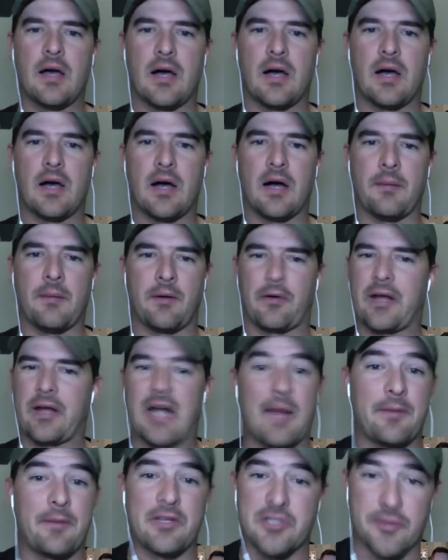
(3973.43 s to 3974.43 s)
Um, I don't care
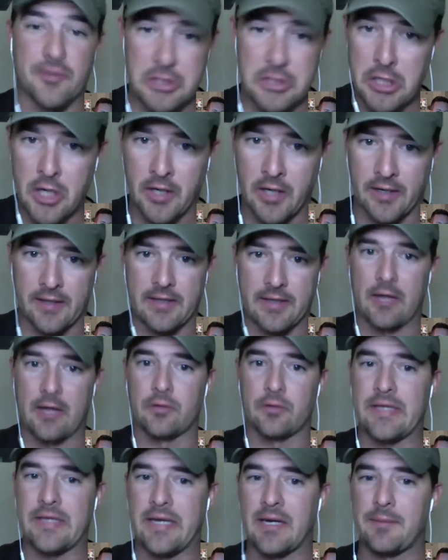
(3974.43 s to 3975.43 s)
how many's on the target. I
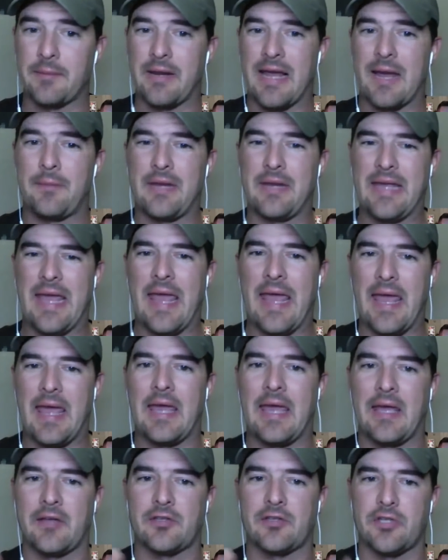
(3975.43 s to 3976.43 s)
only care about how many
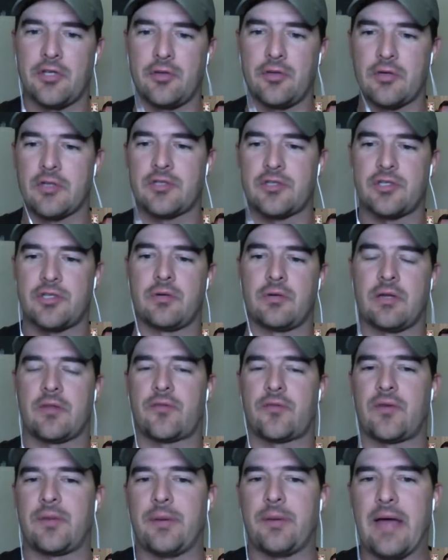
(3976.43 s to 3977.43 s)
A's you can shoot in
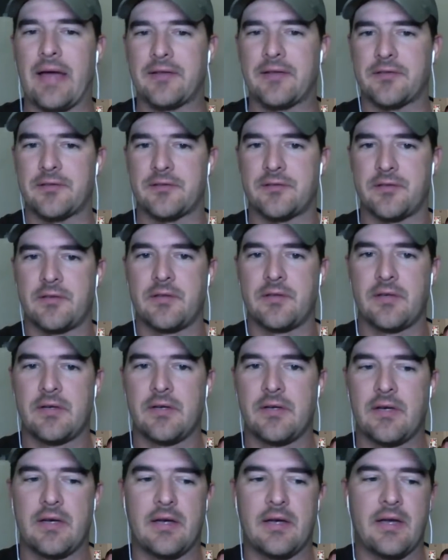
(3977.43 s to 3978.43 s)
three passes,
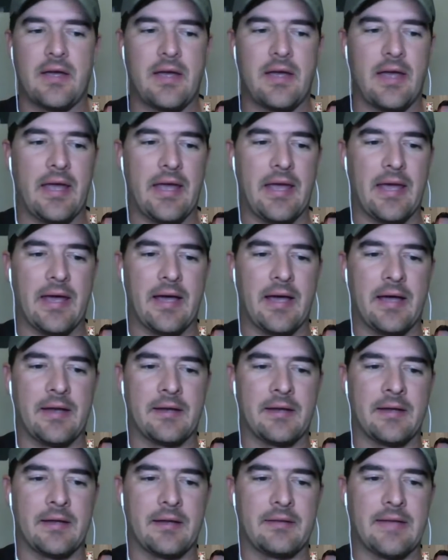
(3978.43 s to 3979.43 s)
and
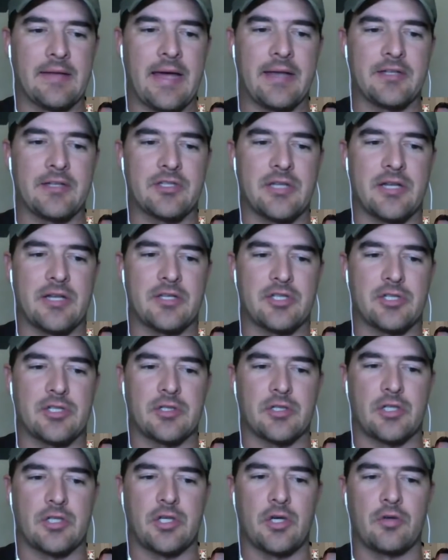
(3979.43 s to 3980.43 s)
that is that is
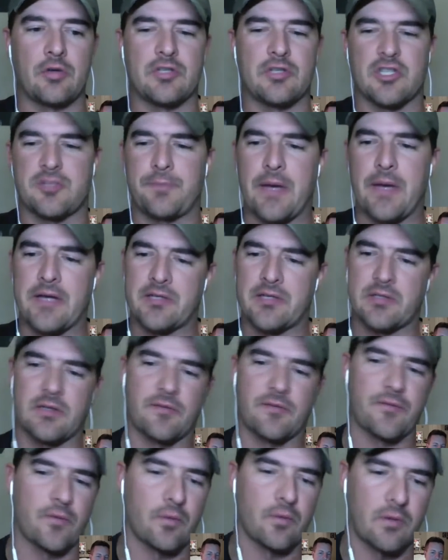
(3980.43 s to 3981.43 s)
huge, especially
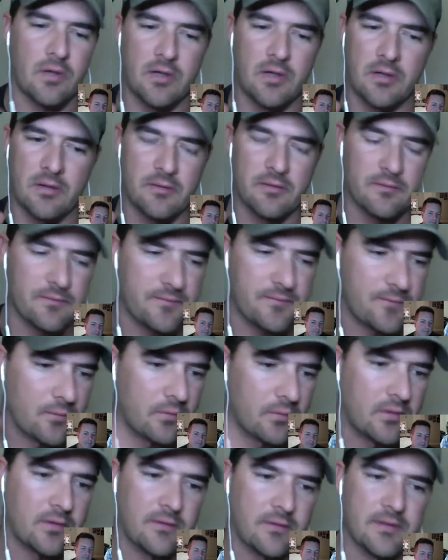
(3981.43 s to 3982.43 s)
for for
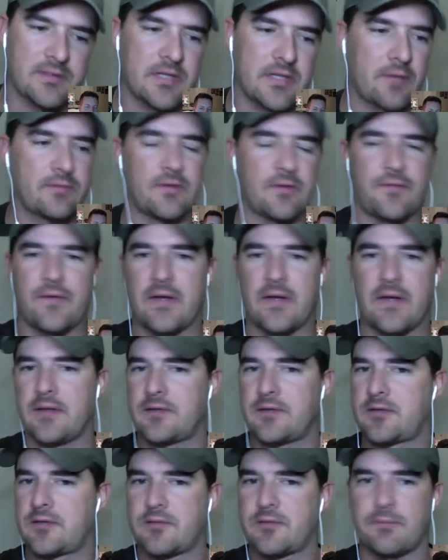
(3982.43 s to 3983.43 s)
the self defense
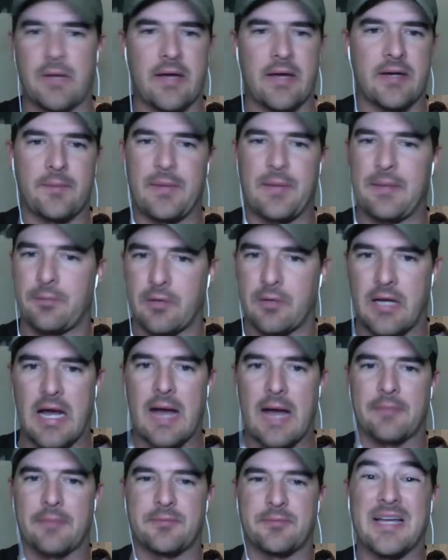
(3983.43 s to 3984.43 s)
minded people, cops,
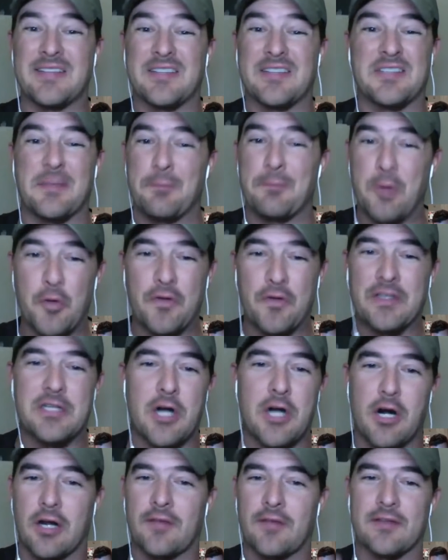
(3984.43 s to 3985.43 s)
because it's a moving target
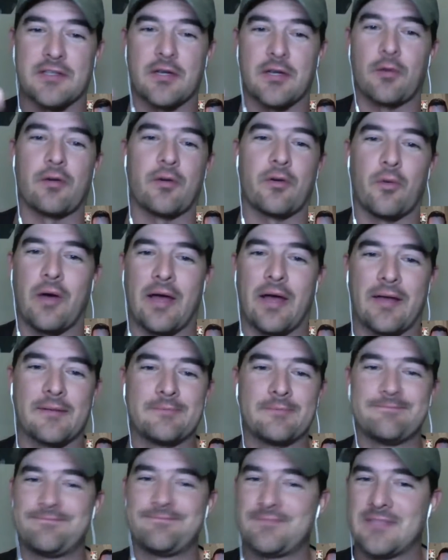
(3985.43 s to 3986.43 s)
that's going away.
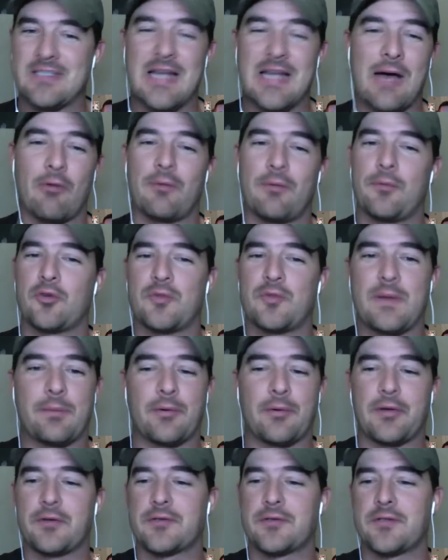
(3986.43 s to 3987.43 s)
Not what most people are
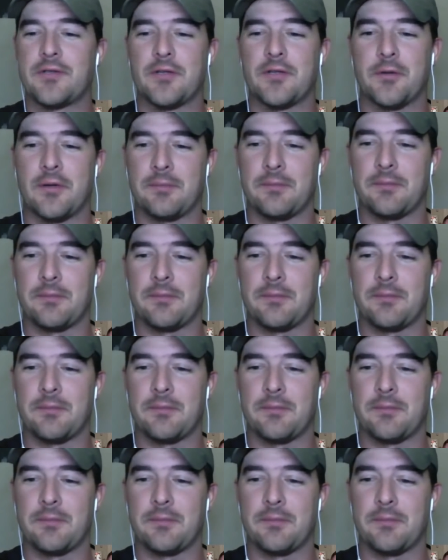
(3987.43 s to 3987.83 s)
used to doing